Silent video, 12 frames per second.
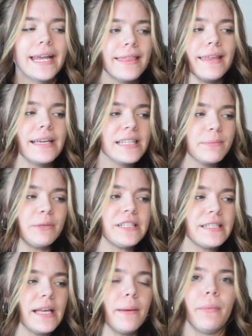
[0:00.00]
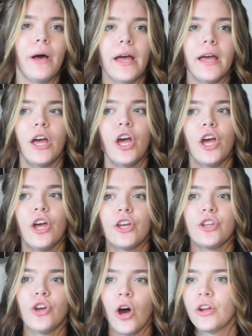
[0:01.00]
anything explicit, but
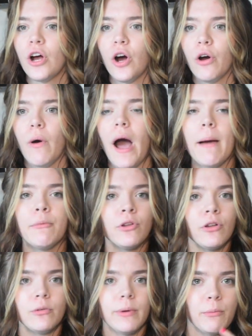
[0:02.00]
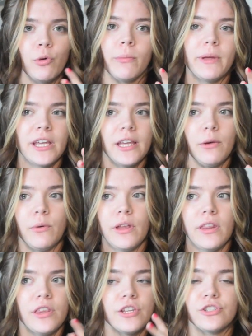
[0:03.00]
y'all know I'm a little bit more picky
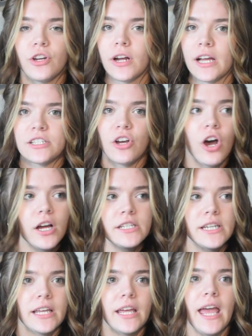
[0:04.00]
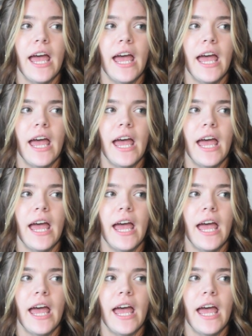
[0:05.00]
with certain kinds of content